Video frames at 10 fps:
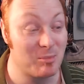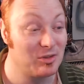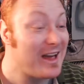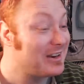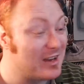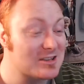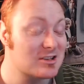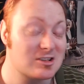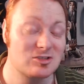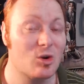but that takes
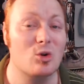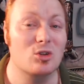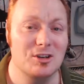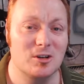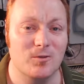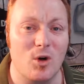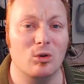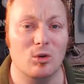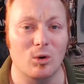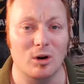its toll on your
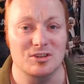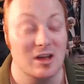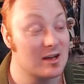vocal cords.